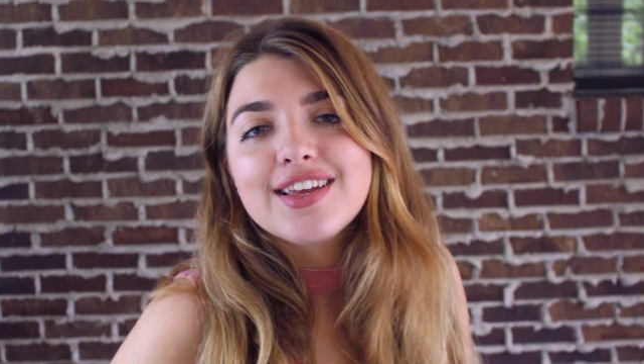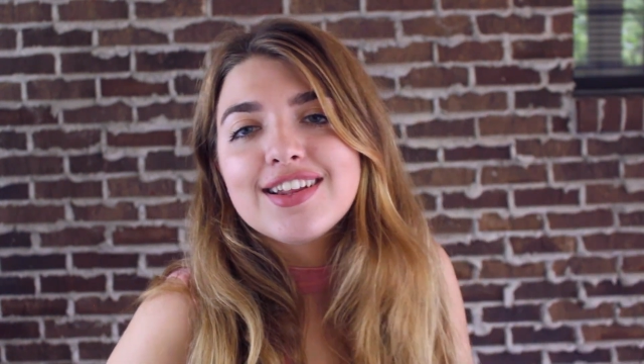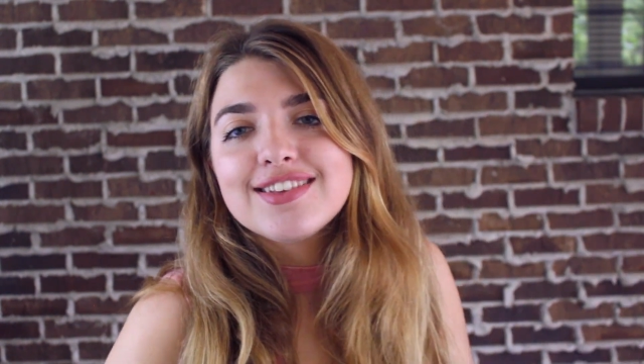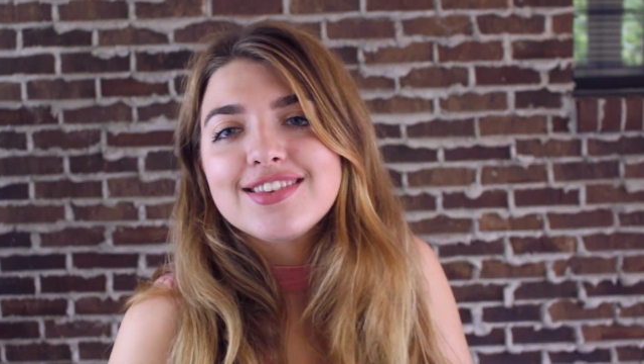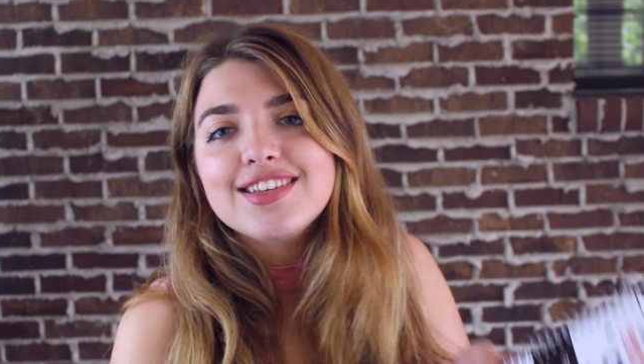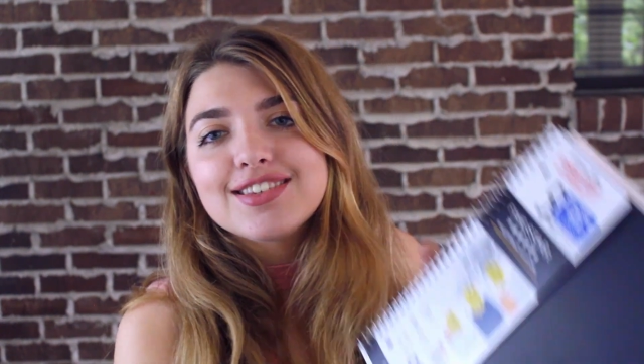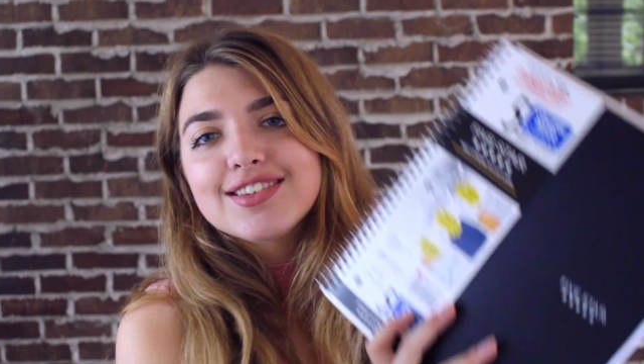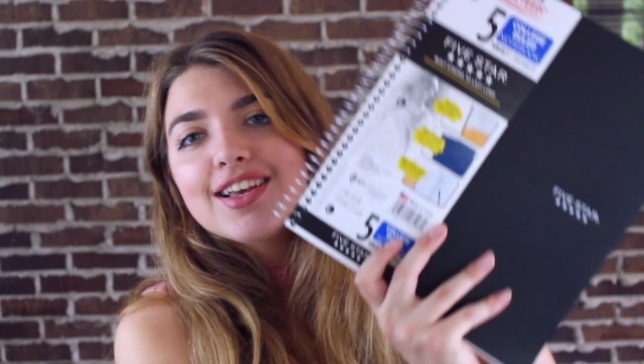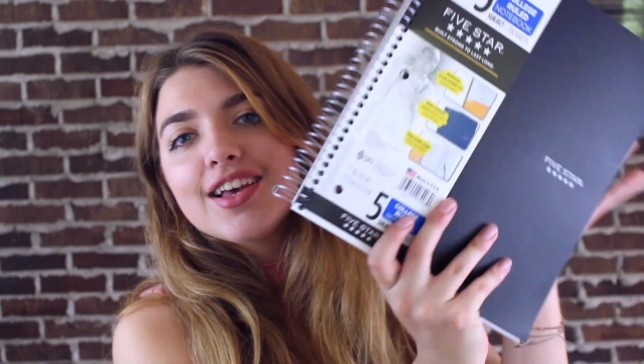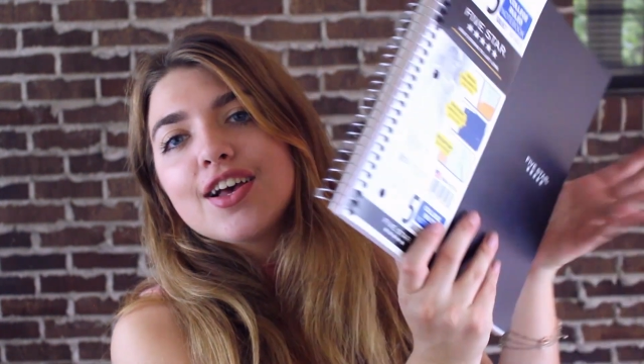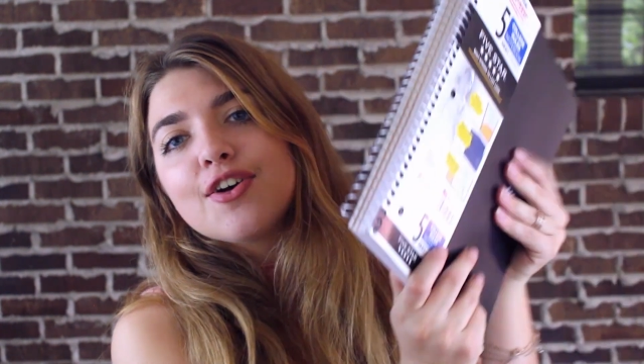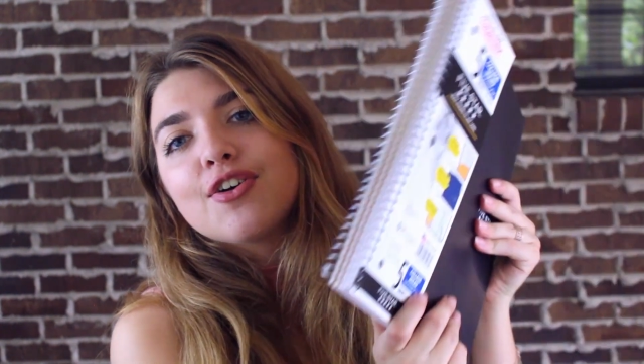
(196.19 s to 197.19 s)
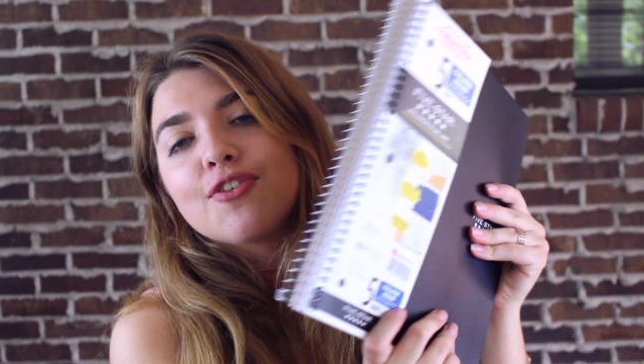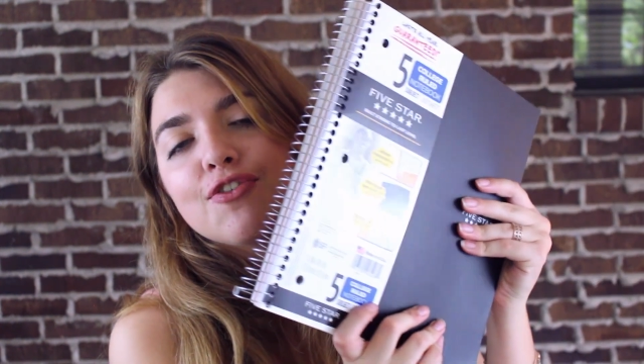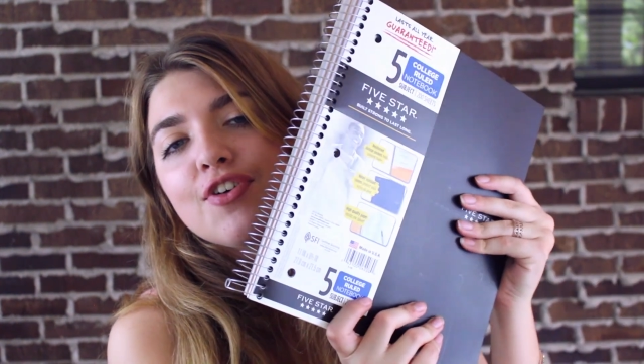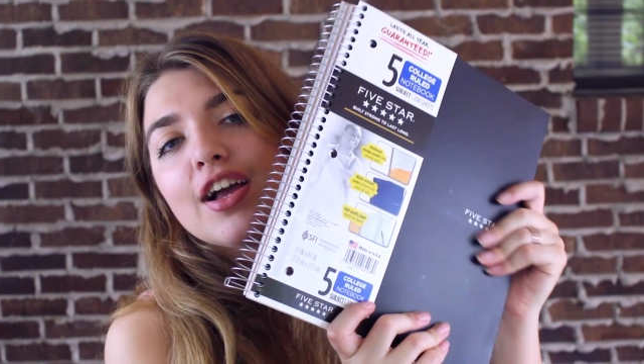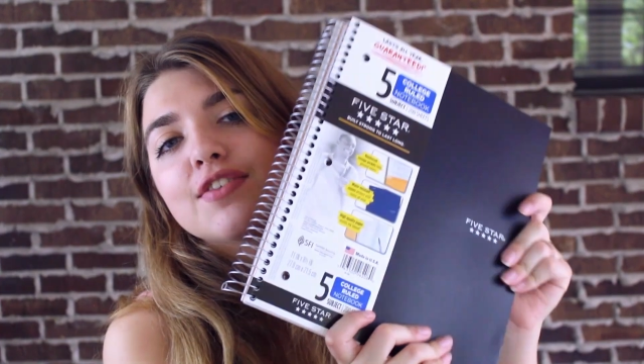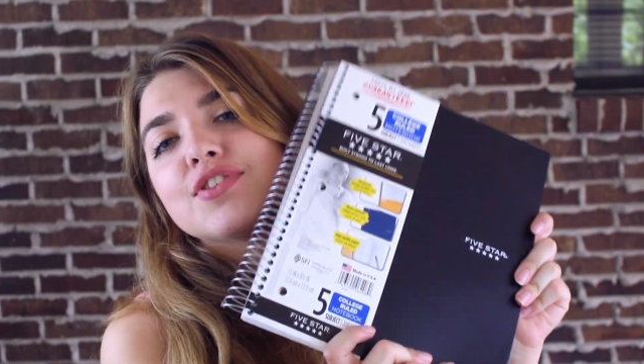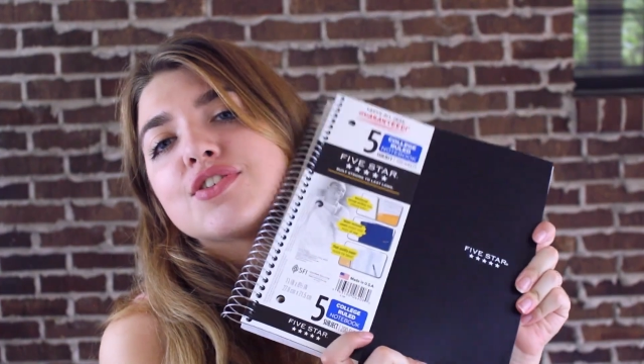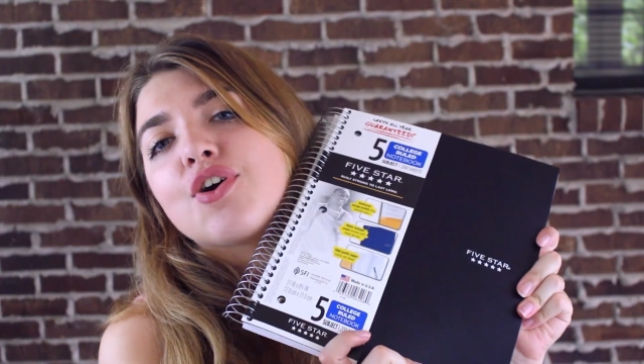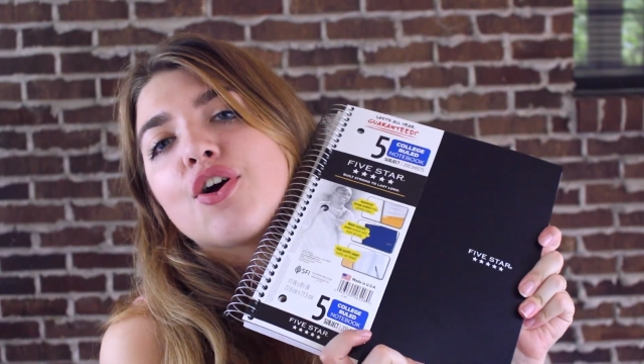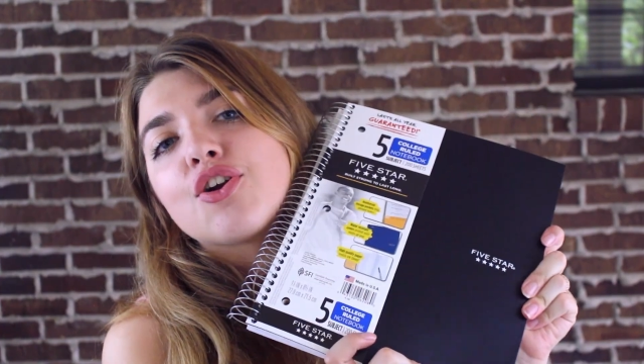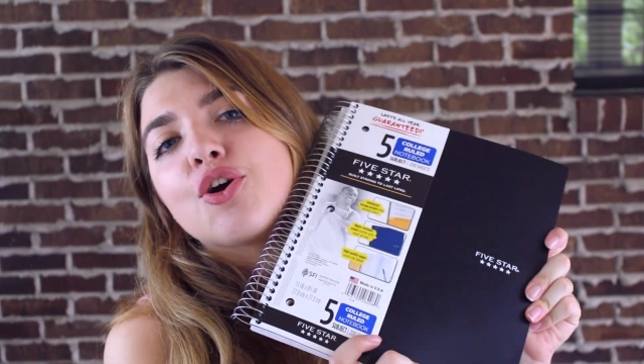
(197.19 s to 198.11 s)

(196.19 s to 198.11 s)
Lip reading: and it's this 5-star